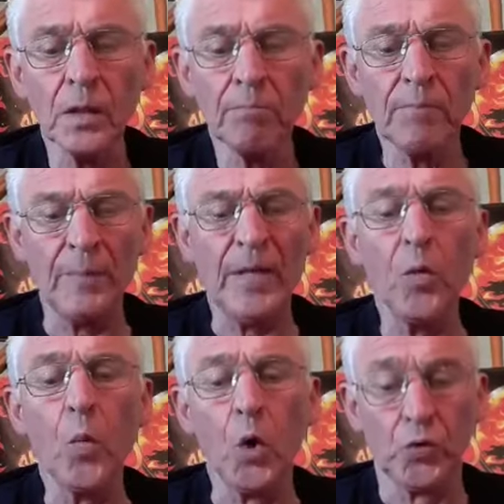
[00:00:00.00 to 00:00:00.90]
Maybe a
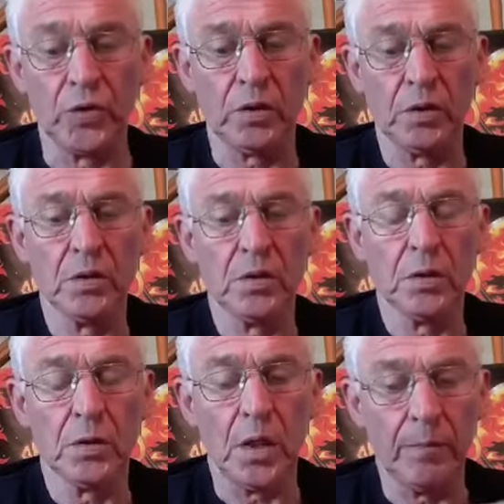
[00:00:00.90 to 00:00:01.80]
one.
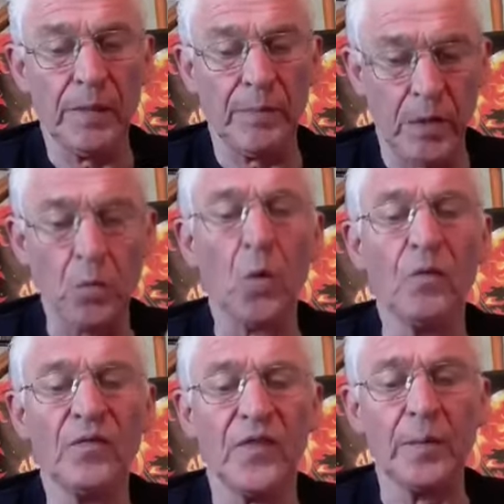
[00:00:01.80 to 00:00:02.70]
Maybe a one
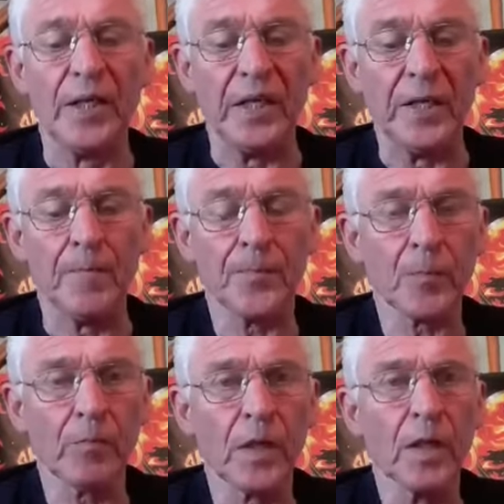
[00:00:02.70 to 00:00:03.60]
for me.
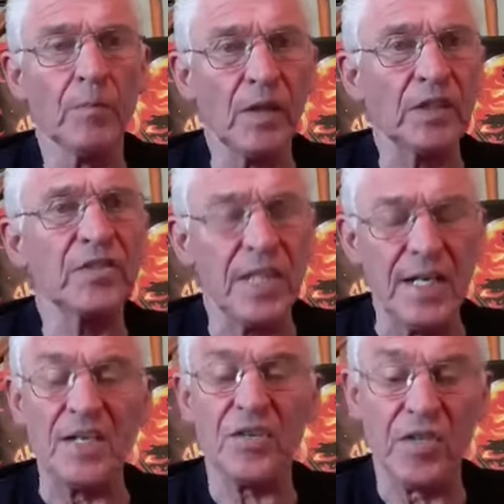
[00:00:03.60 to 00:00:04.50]
But the
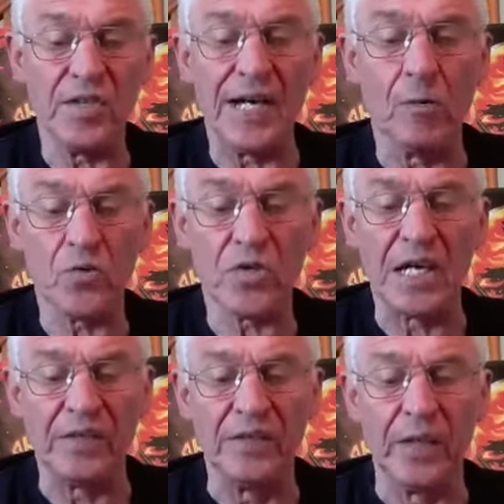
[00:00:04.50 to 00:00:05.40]
taste is
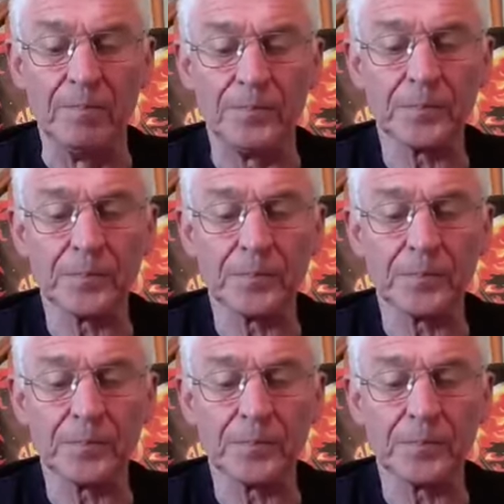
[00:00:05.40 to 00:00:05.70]
outstanding.